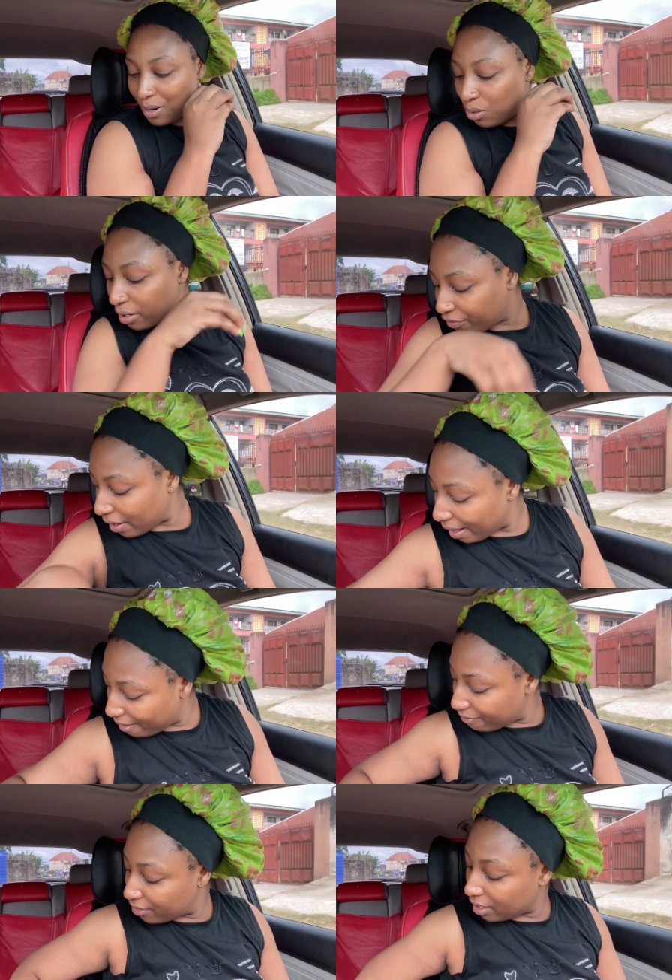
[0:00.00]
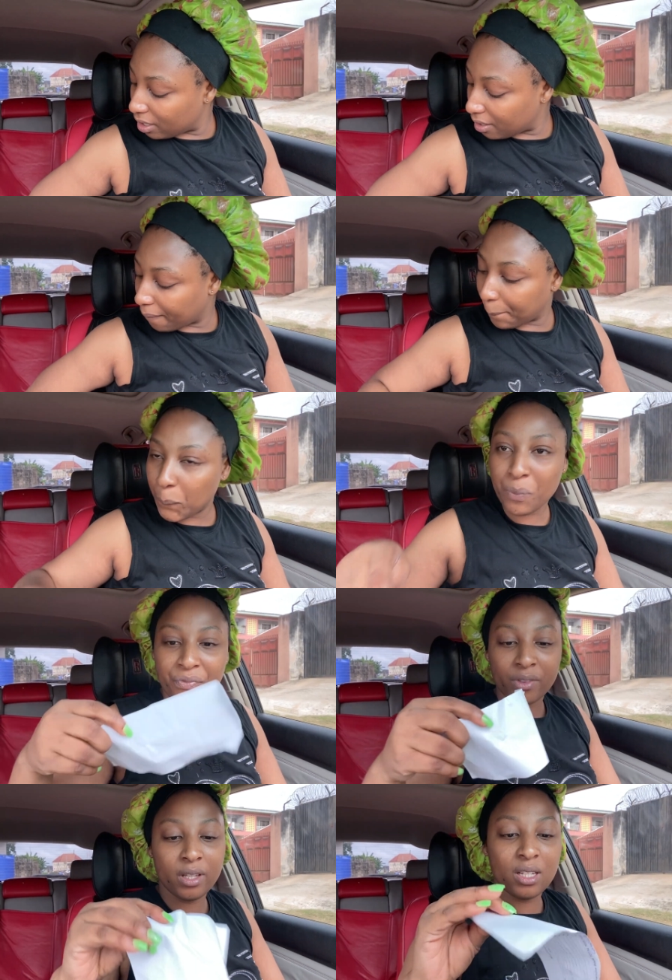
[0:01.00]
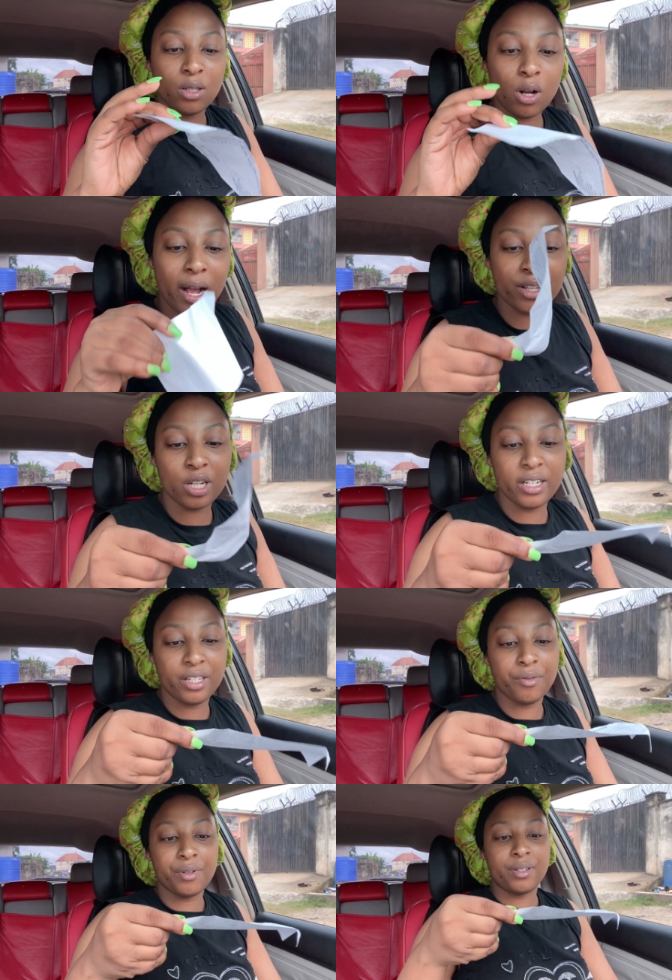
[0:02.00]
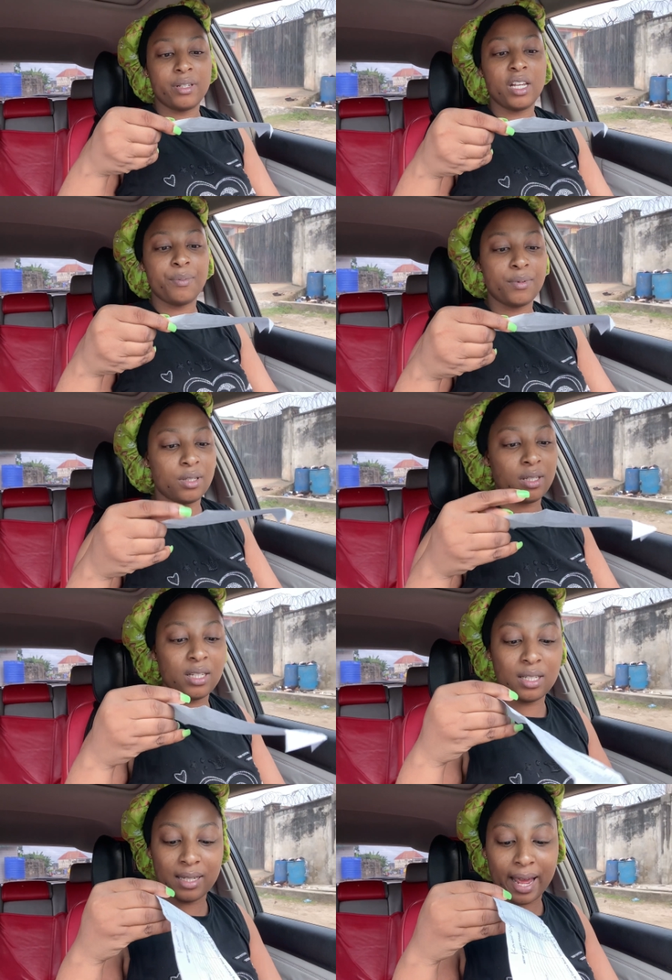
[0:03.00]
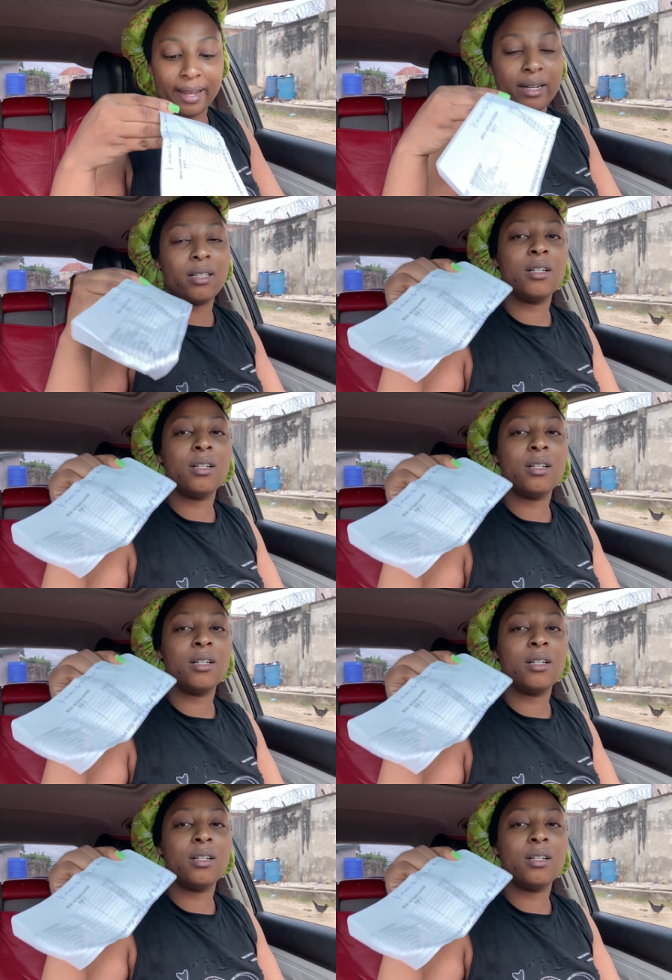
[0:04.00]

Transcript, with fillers: i don't know if i have the this is not actually the receipt this is like